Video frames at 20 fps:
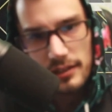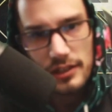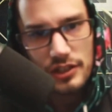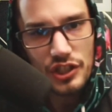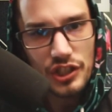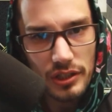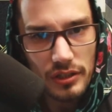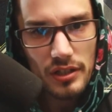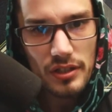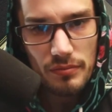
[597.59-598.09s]

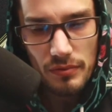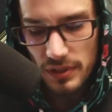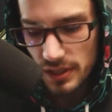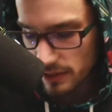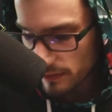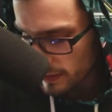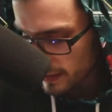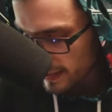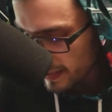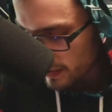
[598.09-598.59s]
Cheers. We'll see
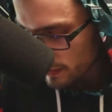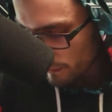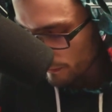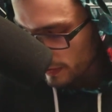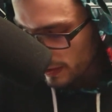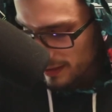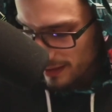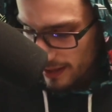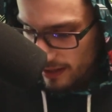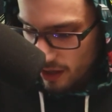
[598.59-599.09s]
you in the next. Don't
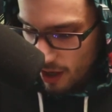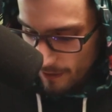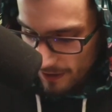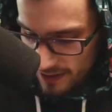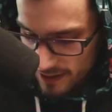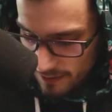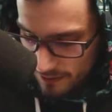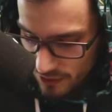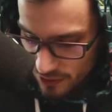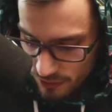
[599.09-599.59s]
forget to like, comment,
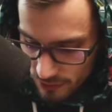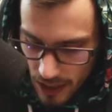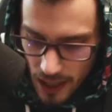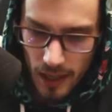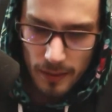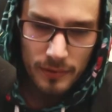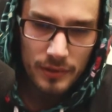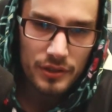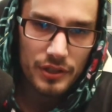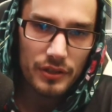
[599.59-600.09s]

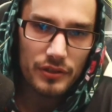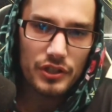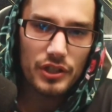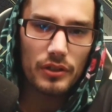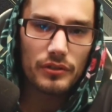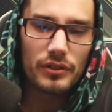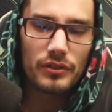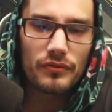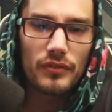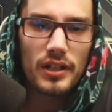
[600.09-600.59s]
subscribe, share the
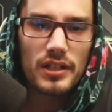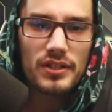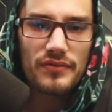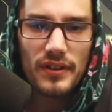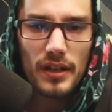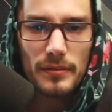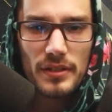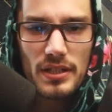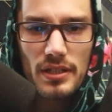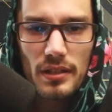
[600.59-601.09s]
channel to your friends,
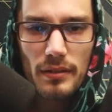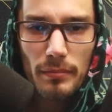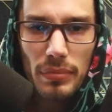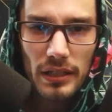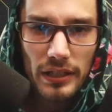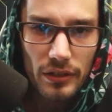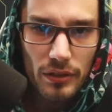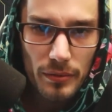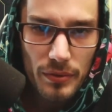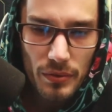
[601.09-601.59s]
families,
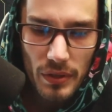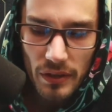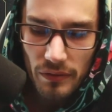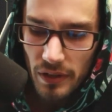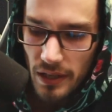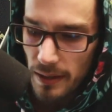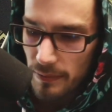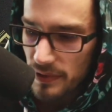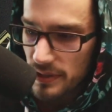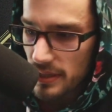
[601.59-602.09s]
playgroups, whatever
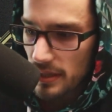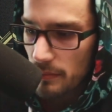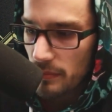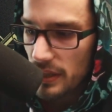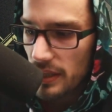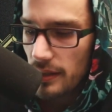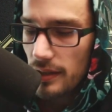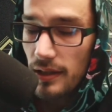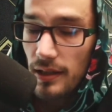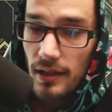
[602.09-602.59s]
happens to
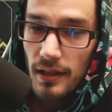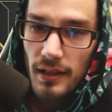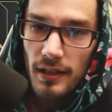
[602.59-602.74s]
be.